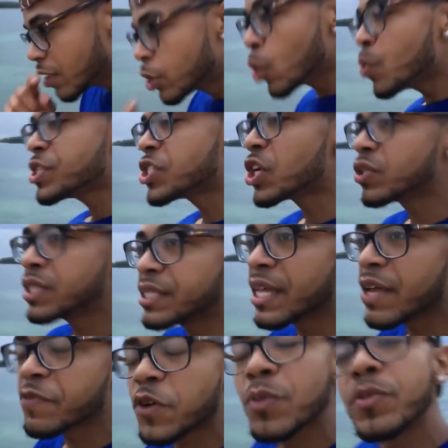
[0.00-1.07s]
Doing so, the
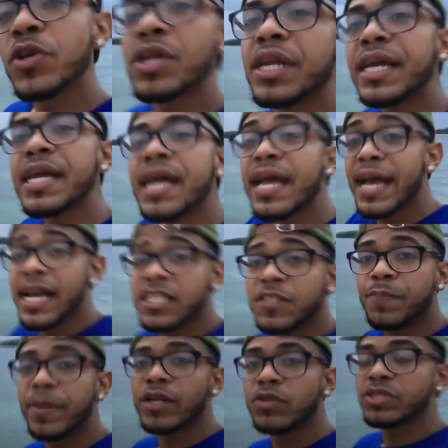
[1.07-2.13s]
deaf community has
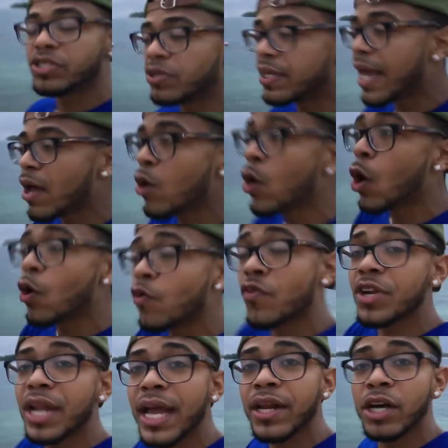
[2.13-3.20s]
built to now
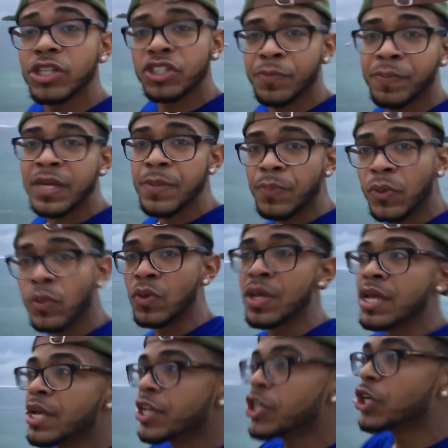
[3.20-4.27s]
over 900 people,
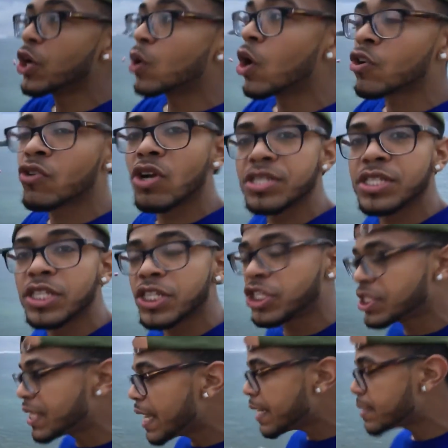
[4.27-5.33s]
you know, across the
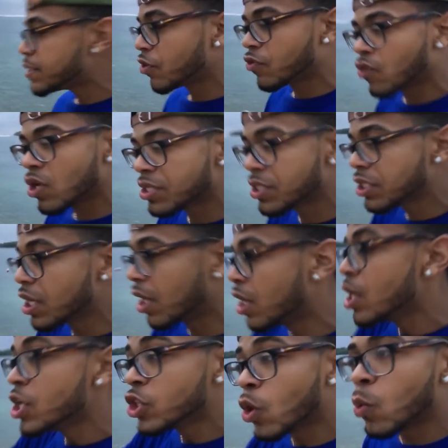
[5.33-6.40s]
states, across the,
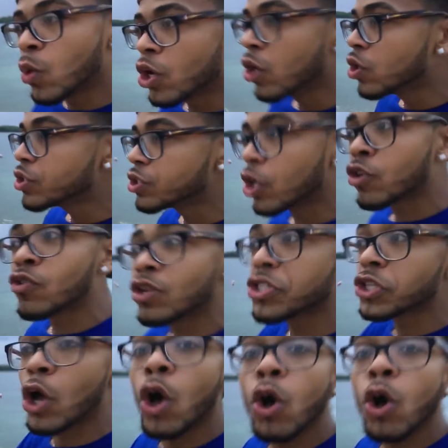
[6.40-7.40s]
the world, across the